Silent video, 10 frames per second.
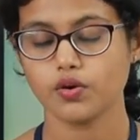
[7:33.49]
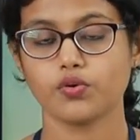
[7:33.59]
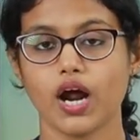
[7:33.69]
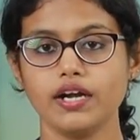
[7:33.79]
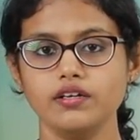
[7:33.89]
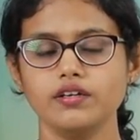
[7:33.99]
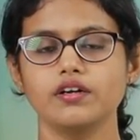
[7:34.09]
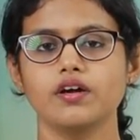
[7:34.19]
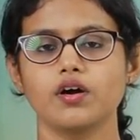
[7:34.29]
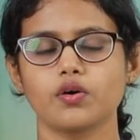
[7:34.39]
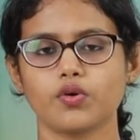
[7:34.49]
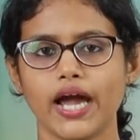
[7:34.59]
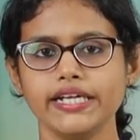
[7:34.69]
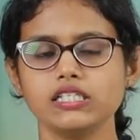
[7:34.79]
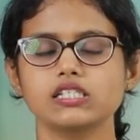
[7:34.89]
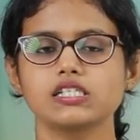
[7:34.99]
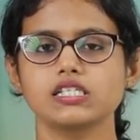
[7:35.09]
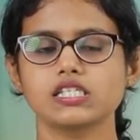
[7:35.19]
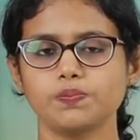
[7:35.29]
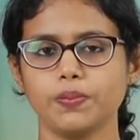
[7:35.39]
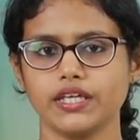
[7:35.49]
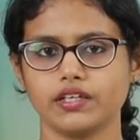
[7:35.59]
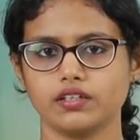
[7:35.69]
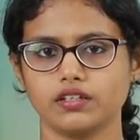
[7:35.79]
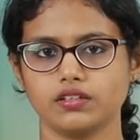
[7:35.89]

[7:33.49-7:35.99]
run, write, speak.